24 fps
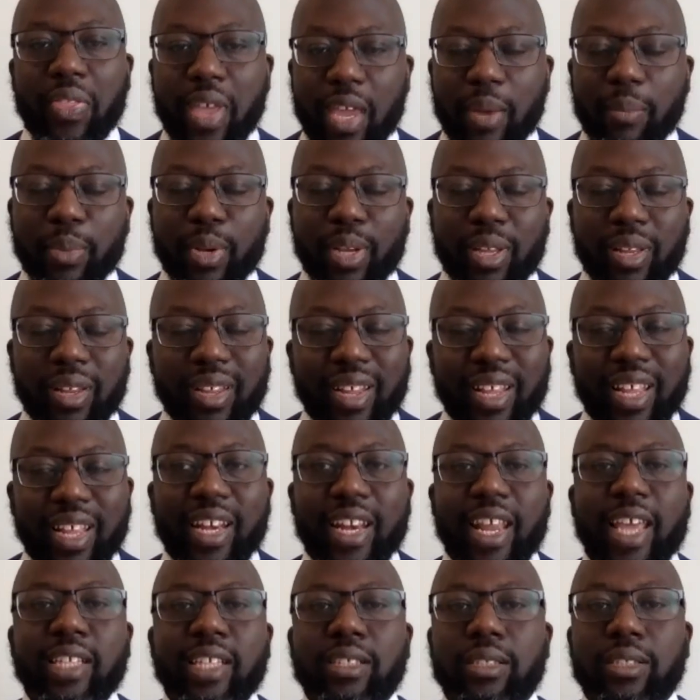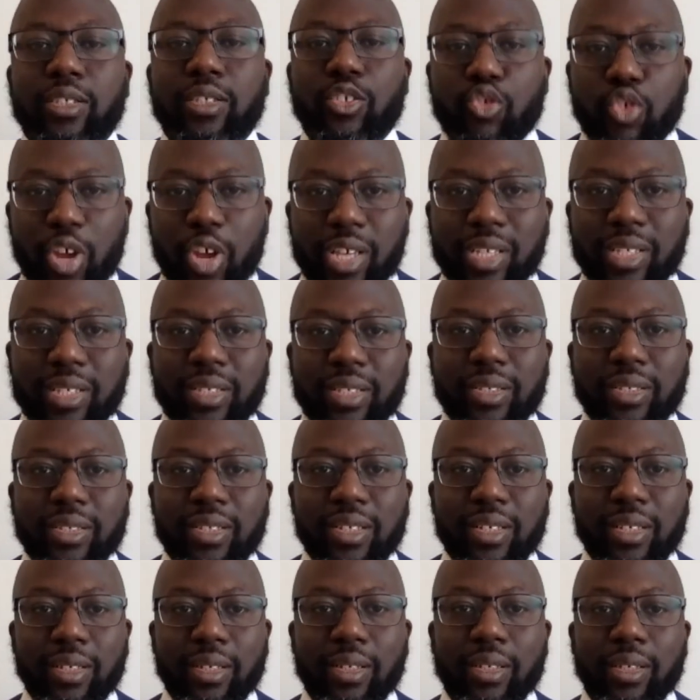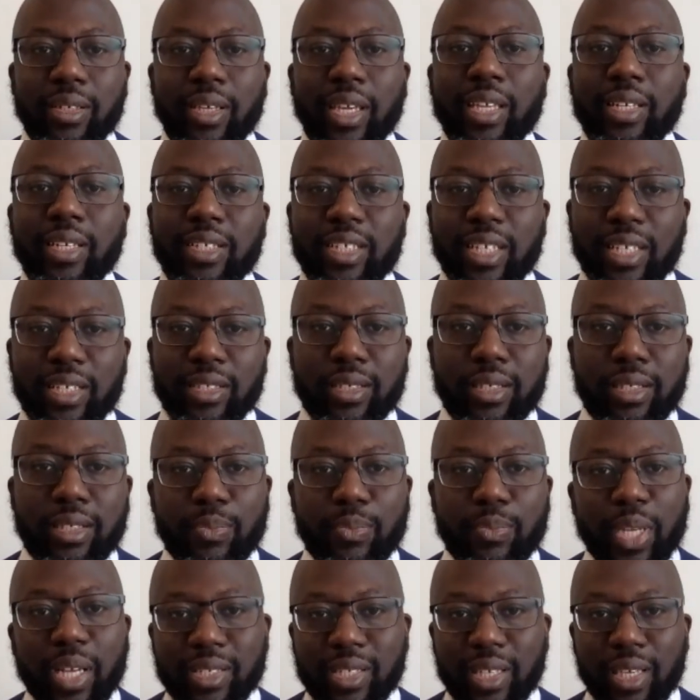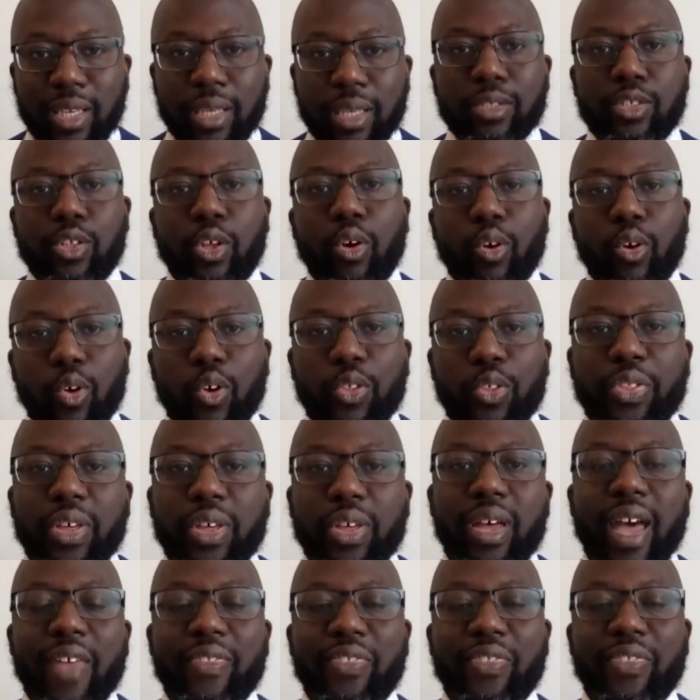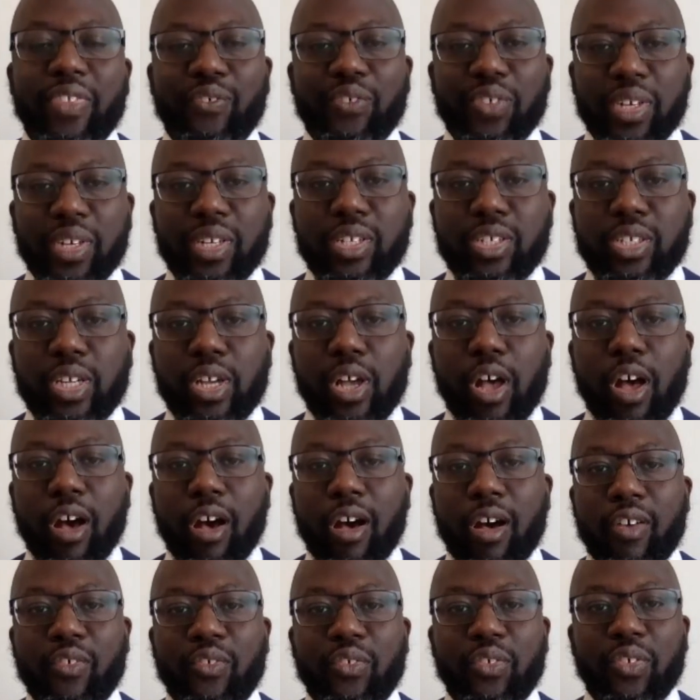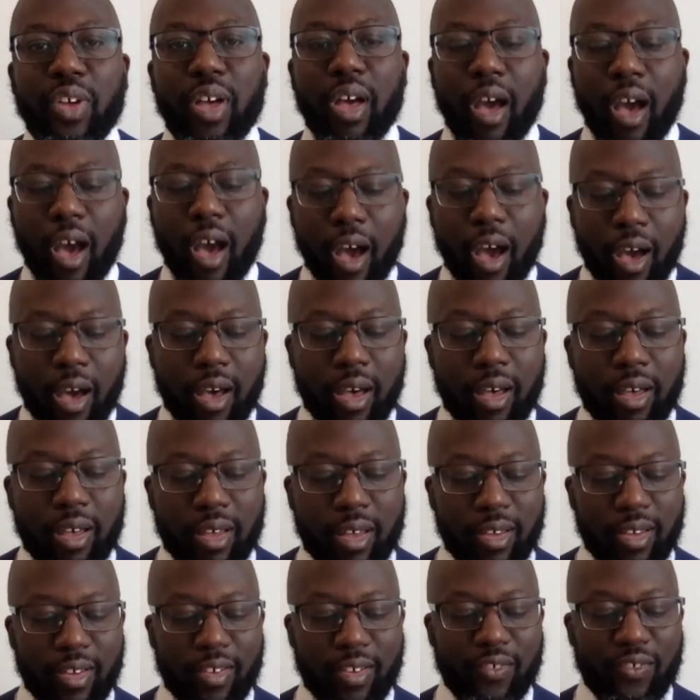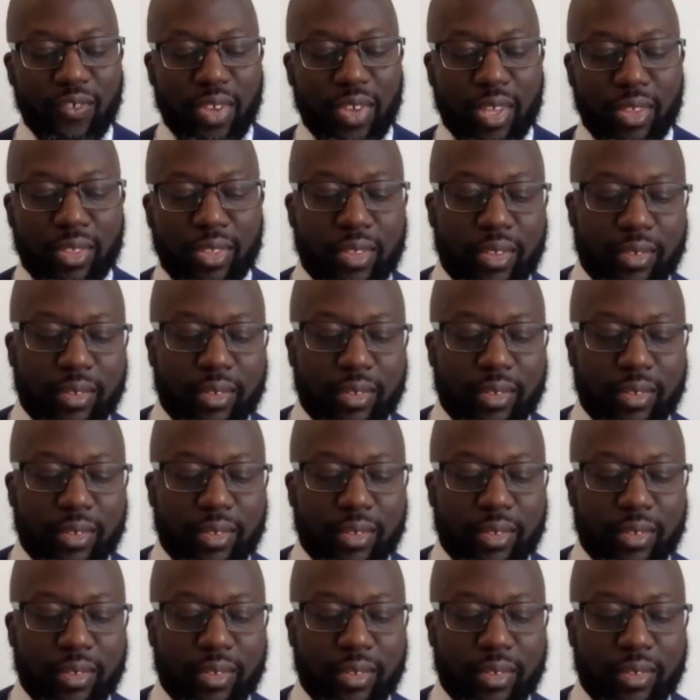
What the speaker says: then, but let's trust in Jesus, because he is the author and the finisher of our faith.